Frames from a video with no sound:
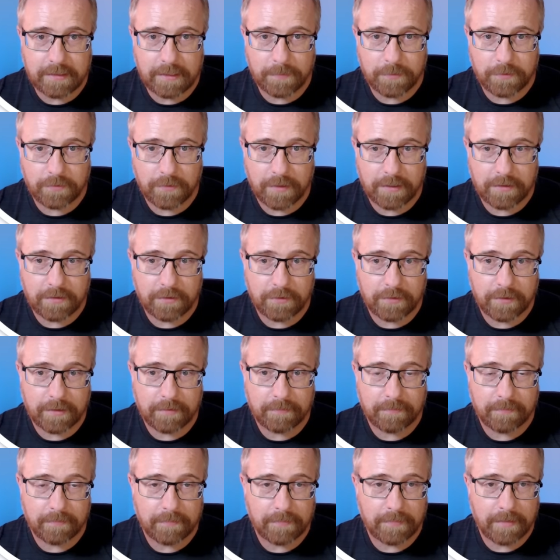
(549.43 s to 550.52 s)
zips right to
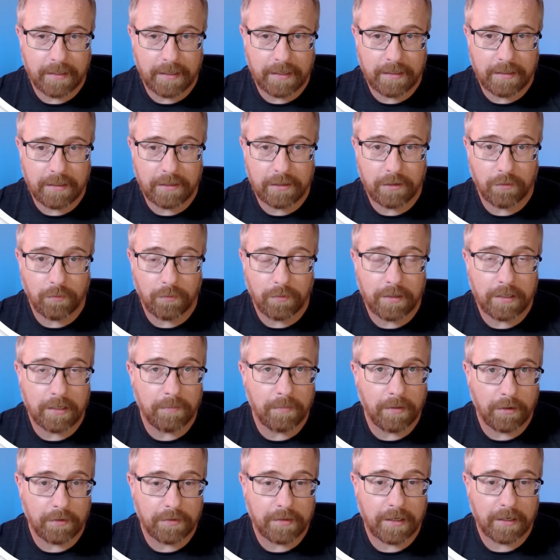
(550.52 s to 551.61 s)
it, and you can read
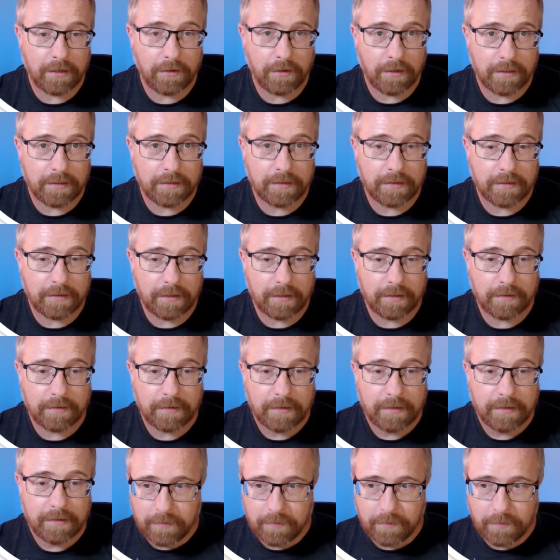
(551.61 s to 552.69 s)
about that content there.
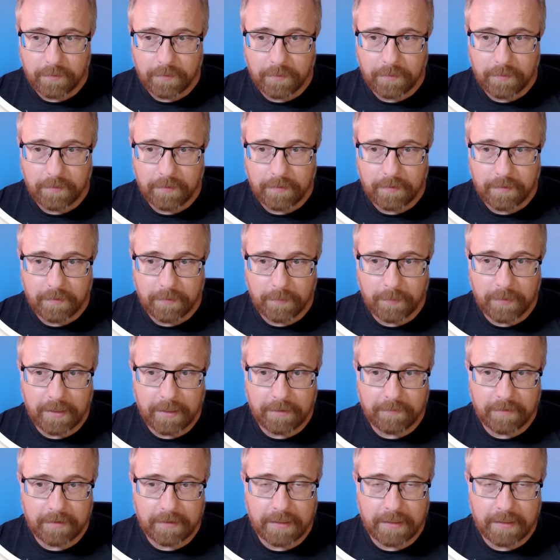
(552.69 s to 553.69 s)
We have a